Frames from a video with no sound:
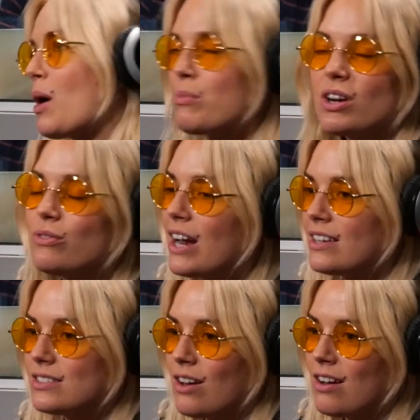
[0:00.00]
I'm good at
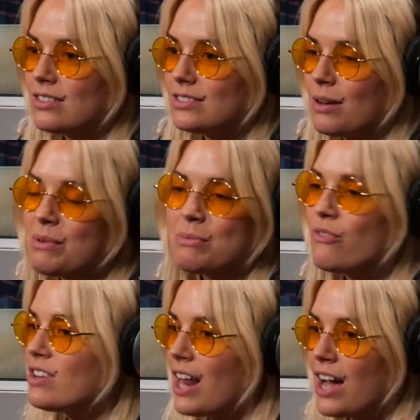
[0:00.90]
writing songs. I'm gonna
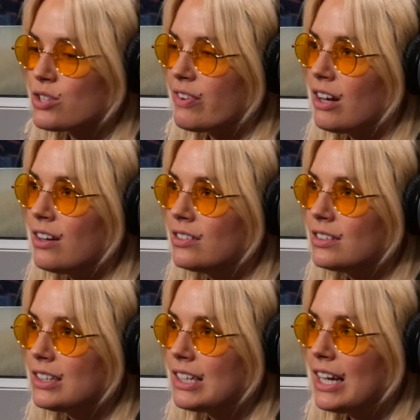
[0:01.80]
move to Nashville,
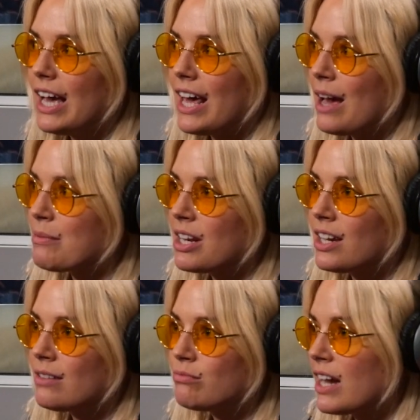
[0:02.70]
and I'm
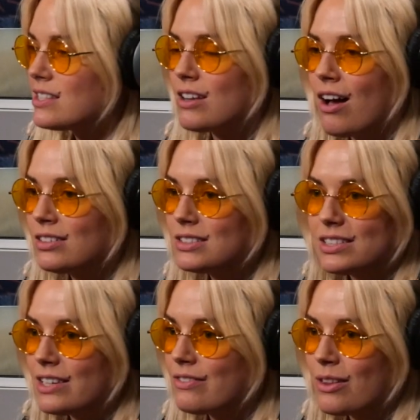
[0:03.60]
gonna write songs and
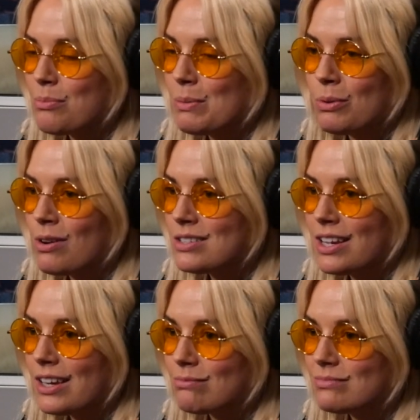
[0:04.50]
see if other people want to
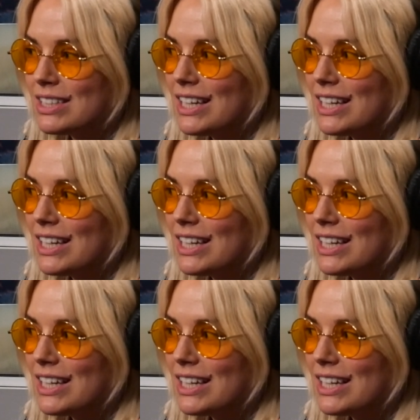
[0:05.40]
sing them.